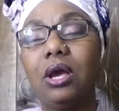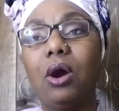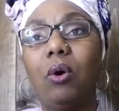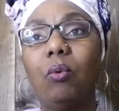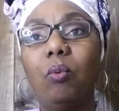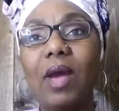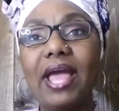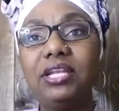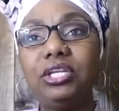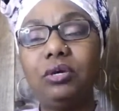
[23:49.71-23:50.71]

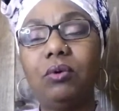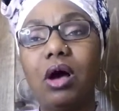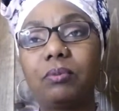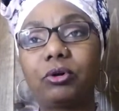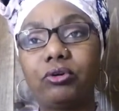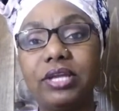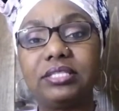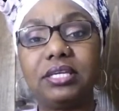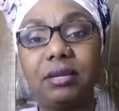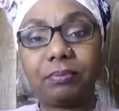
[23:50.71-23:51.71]
when you are
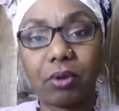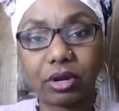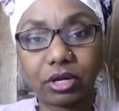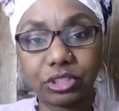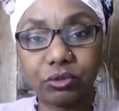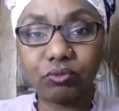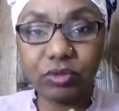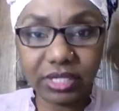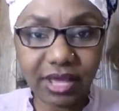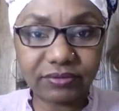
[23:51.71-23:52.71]
creating a product, you
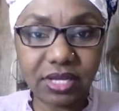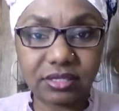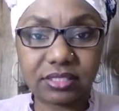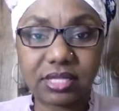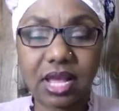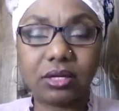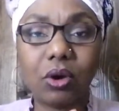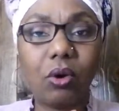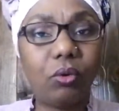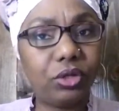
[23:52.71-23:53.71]
really have to understand
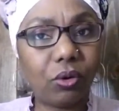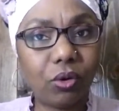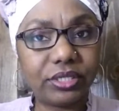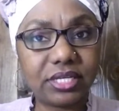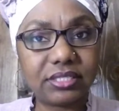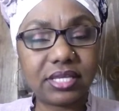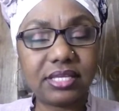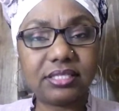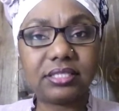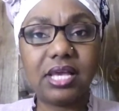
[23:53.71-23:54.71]
who your audience
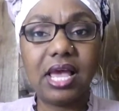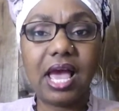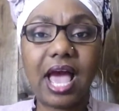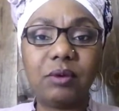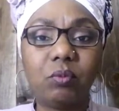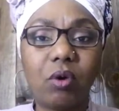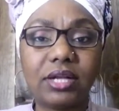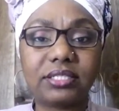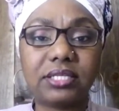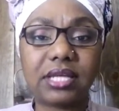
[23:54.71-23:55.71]
is and
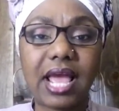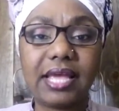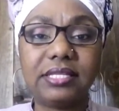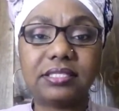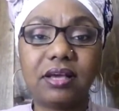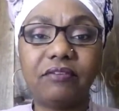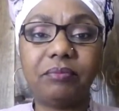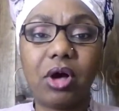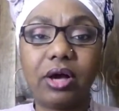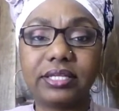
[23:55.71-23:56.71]
what kinds of
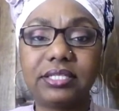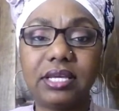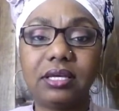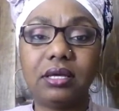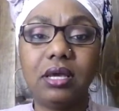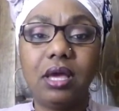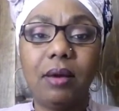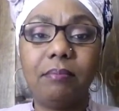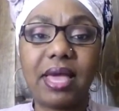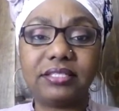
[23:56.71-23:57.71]
marketing
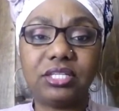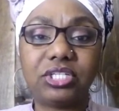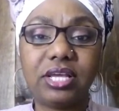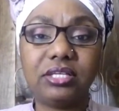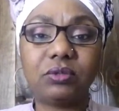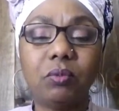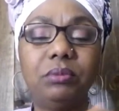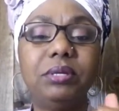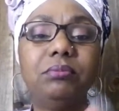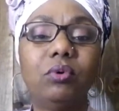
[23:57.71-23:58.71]
messages will
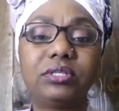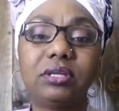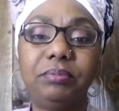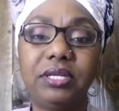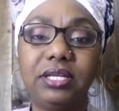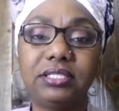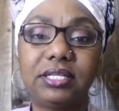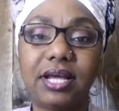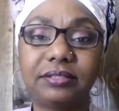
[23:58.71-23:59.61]
be most appealing to that.